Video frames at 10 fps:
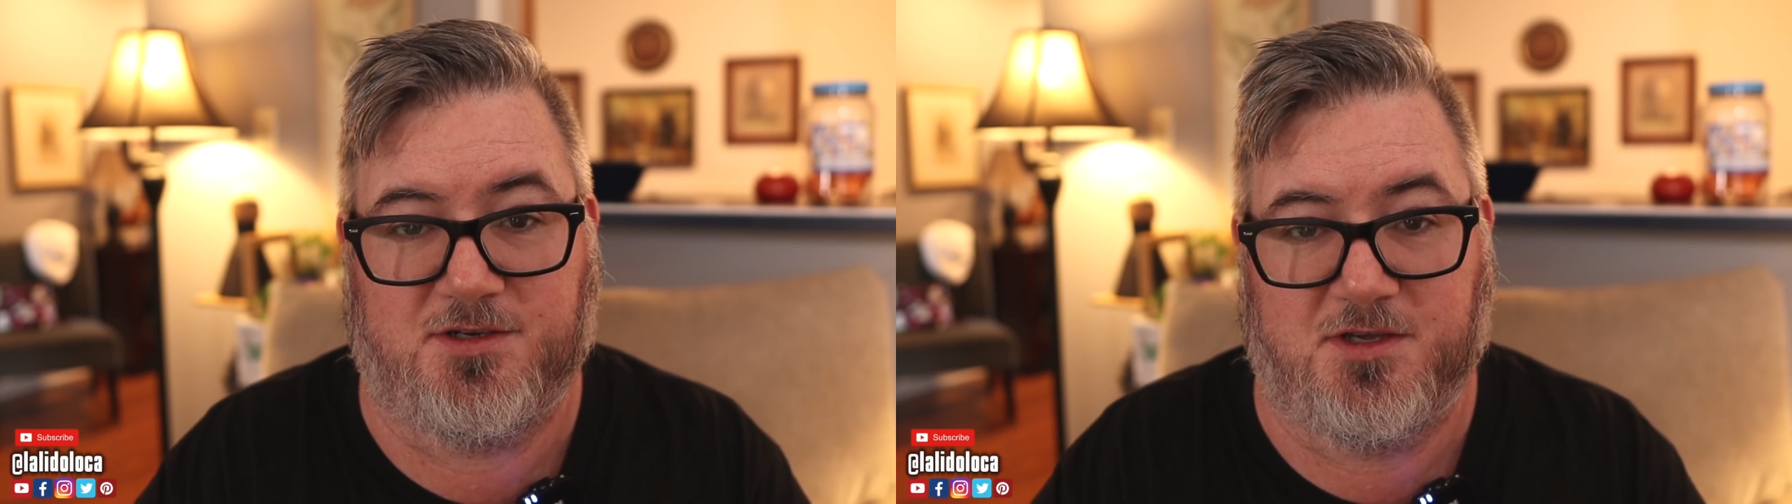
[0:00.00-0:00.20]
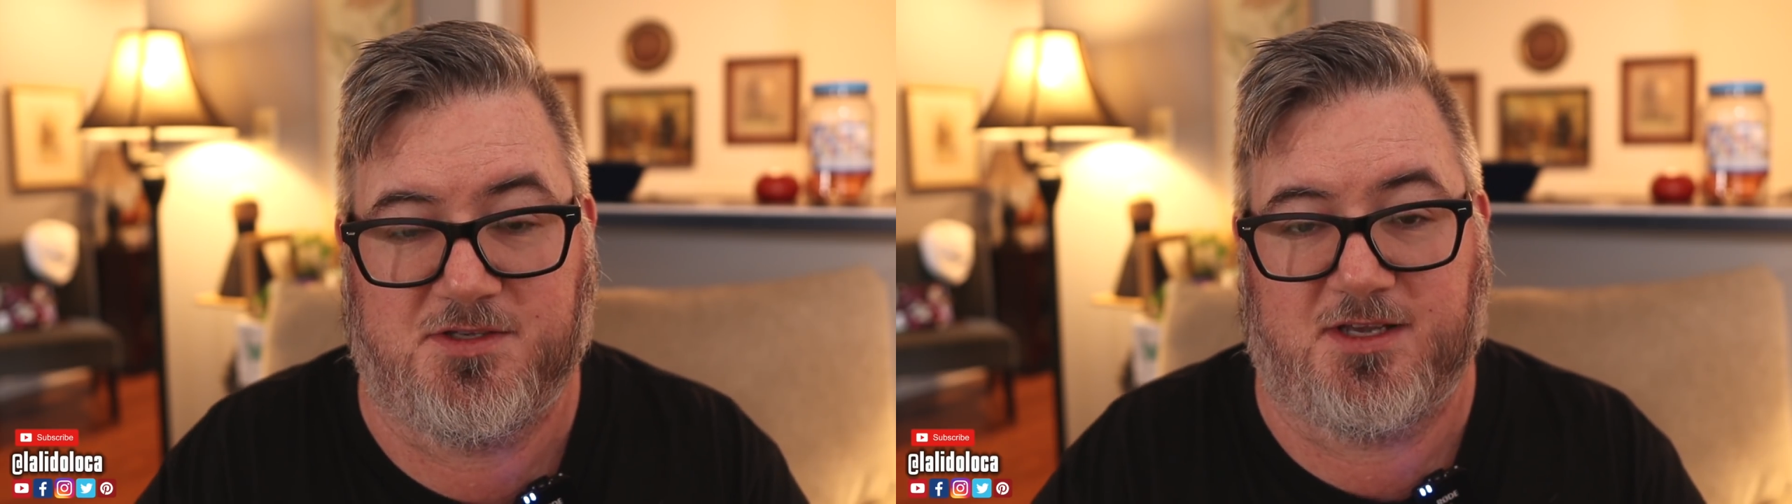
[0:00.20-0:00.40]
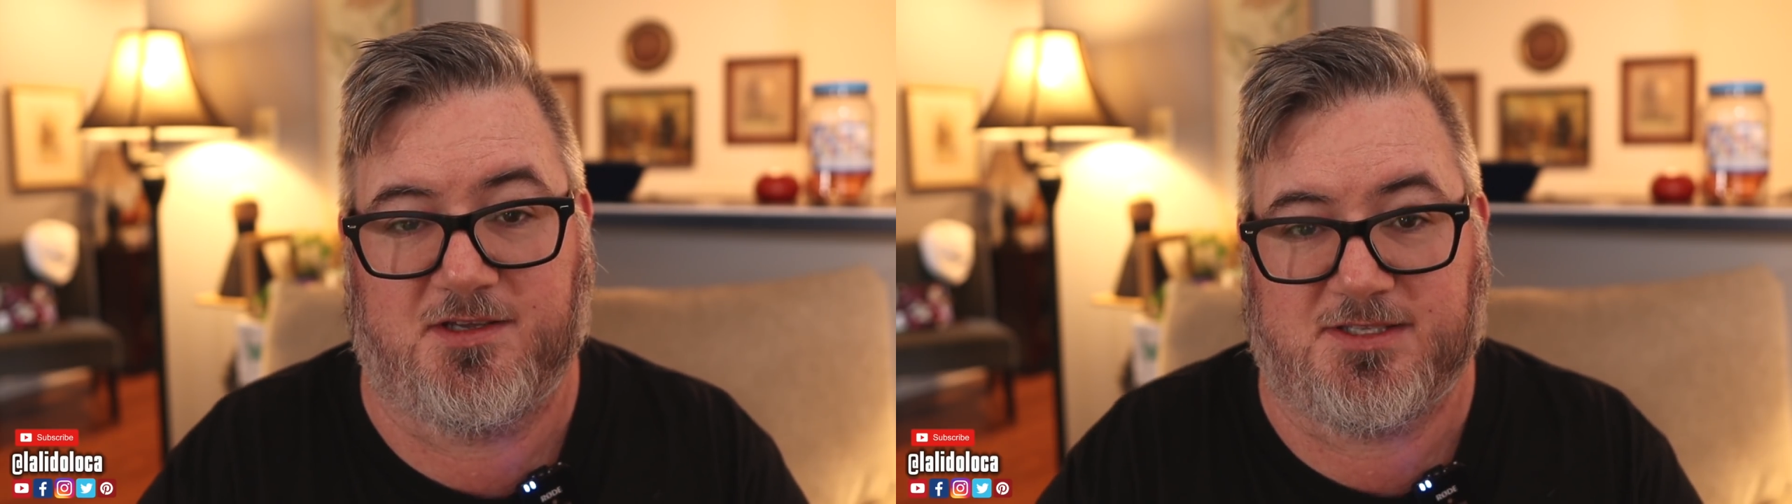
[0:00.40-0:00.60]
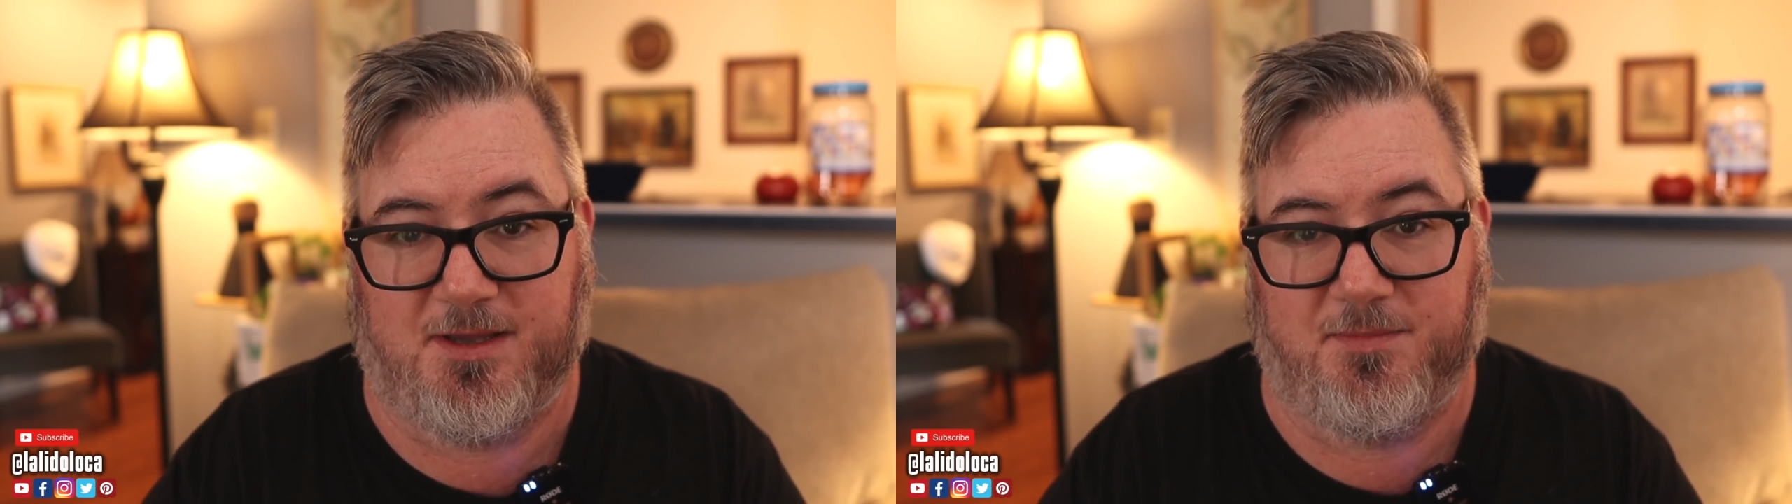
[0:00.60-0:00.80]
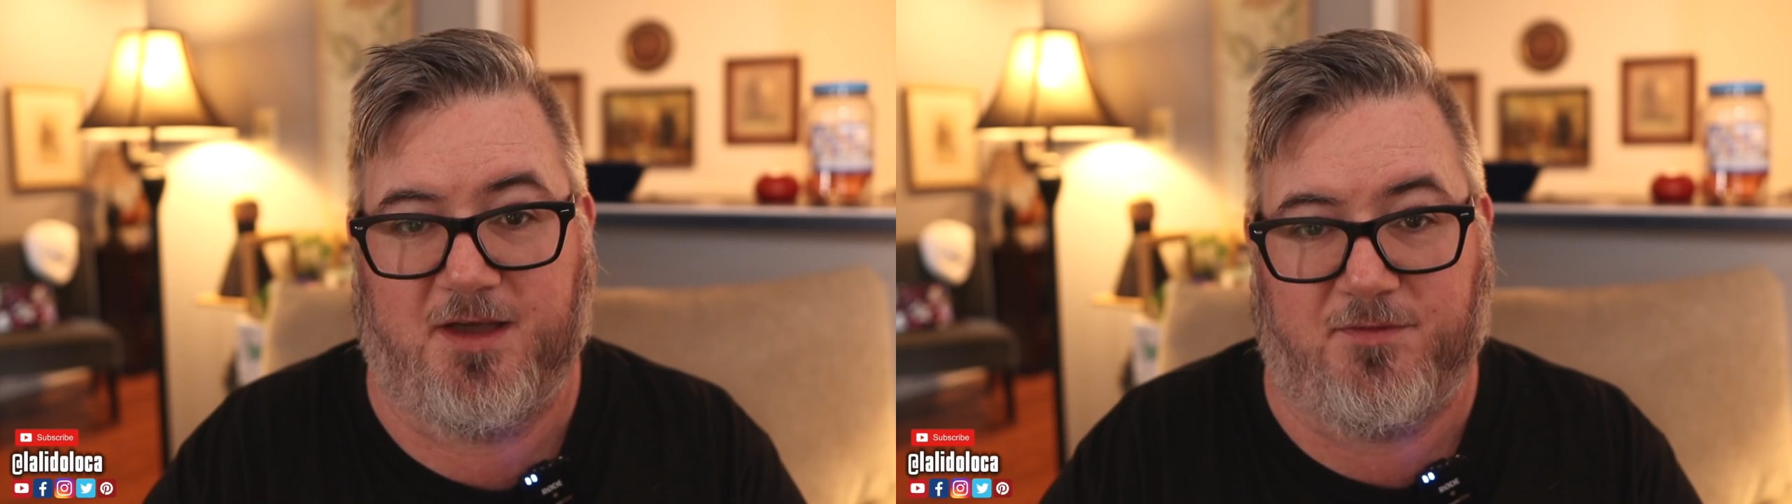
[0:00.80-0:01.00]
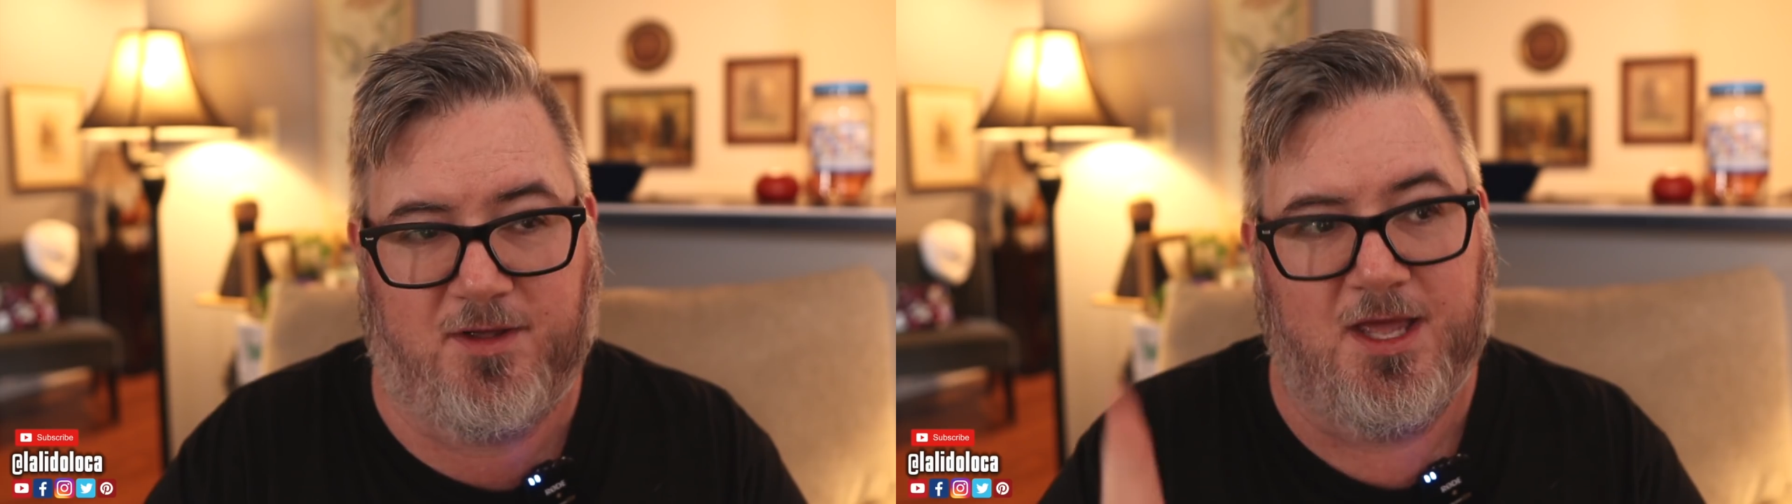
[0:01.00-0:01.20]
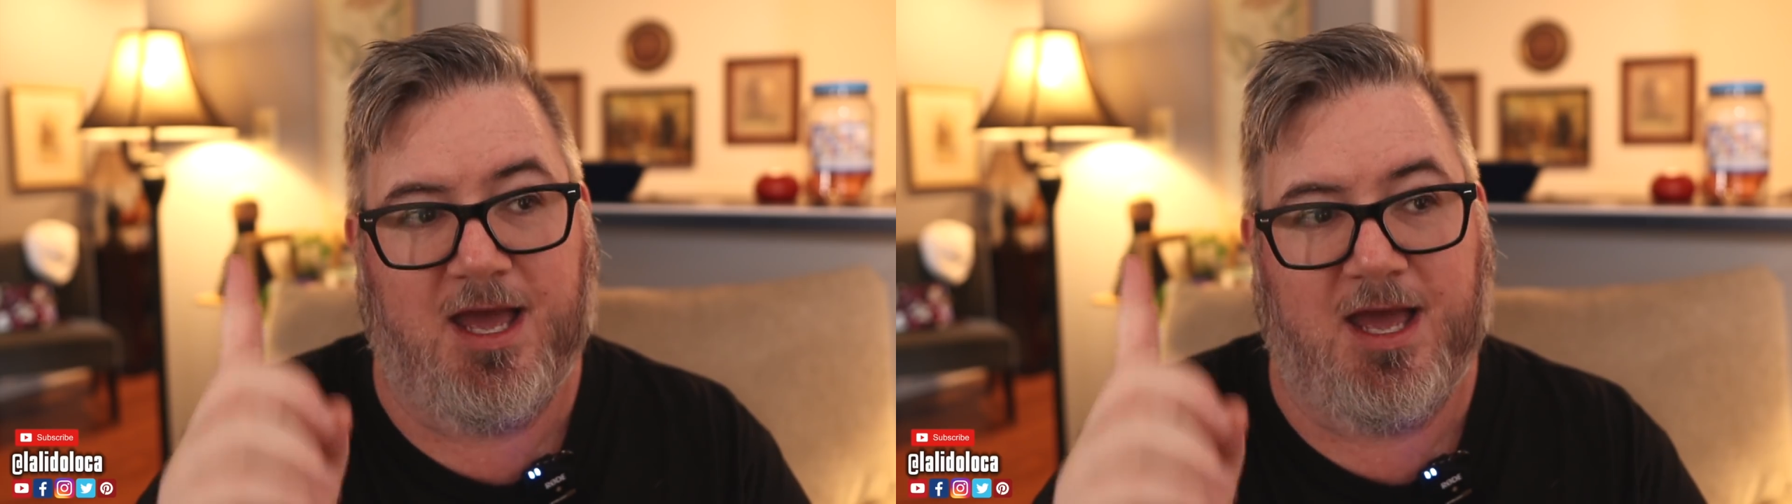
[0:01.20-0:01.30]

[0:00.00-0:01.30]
are using on some level.